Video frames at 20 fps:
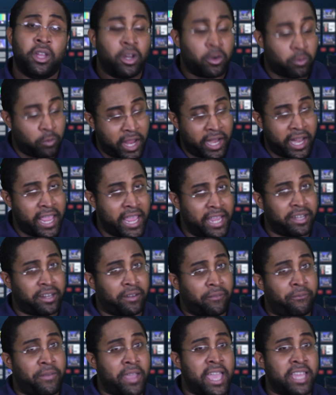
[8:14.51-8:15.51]
Red
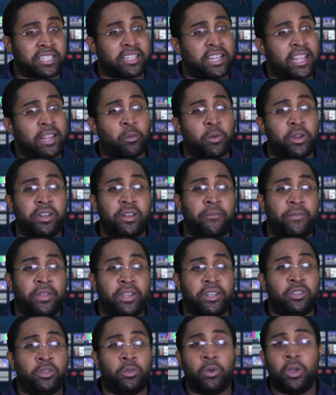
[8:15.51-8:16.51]
Handed, Fastlane were in the
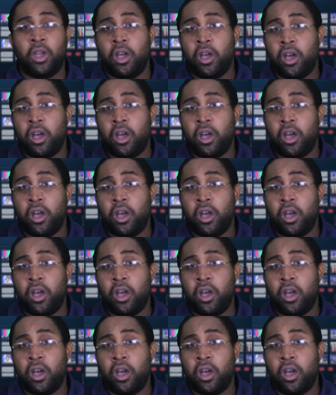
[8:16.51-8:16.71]
venue.